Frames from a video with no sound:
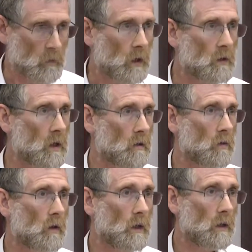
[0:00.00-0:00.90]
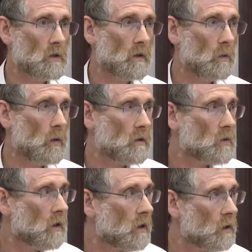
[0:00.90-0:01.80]
And as a result, there wasn't
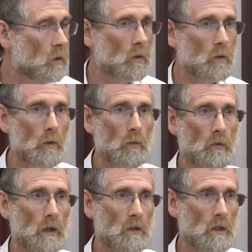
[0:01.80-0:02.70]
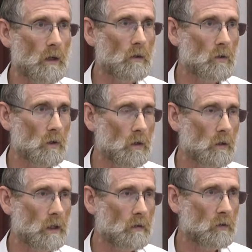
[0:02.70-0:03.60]
a single unified calendar
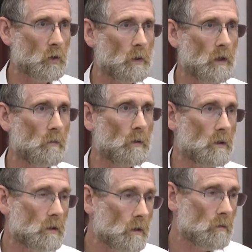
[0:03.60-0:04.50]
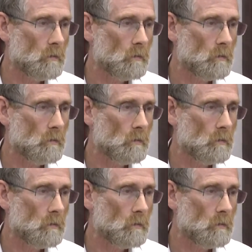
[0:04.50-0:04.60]
governed by the Bet Din,